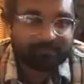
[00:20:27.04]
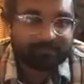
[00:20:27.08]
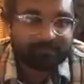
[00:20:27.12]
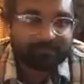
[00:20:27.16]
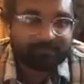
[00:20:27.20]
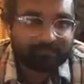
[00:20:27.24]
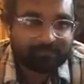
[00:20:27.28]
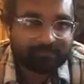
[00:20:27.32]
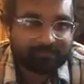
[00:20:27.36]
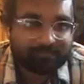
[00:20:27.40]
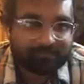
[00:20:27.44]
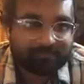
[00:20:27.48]

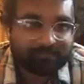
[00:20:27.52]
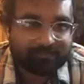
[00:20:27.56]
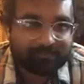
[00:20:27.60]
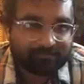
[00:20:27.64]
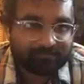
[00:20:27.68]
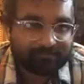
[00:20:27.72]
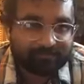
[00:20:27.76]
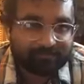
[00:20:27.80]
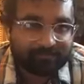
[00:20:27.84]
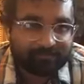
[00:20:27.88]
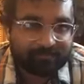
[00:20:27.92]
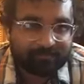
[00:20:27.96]

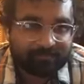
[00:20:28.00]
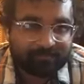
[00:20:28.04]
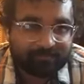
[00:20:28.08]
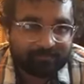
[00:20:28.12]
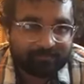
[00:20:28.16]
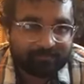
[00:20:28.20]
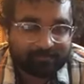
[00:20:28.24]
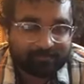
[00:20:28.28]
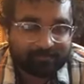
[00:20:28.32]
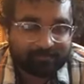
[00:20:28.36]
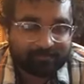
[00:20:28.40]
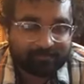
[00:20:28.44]

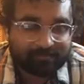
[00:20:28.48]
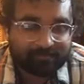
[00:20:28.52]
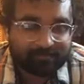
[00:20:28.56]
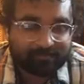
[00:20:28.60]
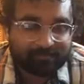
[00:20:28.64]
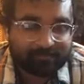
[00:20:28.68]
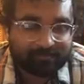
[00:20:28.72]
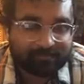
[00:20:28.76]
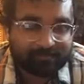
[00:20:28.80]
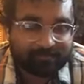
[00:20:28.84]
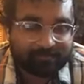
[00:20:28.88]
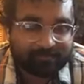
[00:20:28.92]

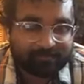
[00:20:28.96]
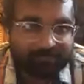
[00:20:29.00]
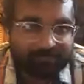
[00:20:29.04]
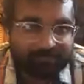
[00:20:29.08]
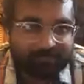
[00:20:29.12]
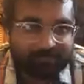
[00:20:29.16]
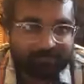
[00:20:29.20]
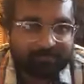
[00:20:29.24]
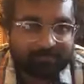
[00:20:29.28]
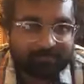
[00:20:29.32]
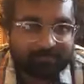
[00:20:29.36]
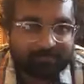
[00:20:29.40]

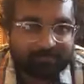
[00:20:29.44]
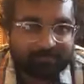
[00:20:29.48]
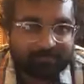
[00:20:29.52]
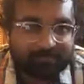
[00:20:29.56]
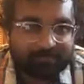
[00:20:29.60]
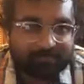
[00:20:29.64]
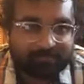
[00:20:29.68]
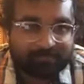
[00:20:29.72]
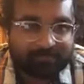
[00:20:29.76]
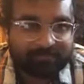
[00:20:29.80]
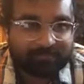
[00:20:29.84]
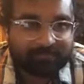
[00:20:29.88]

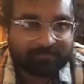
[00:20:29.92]
The person shown says nothing.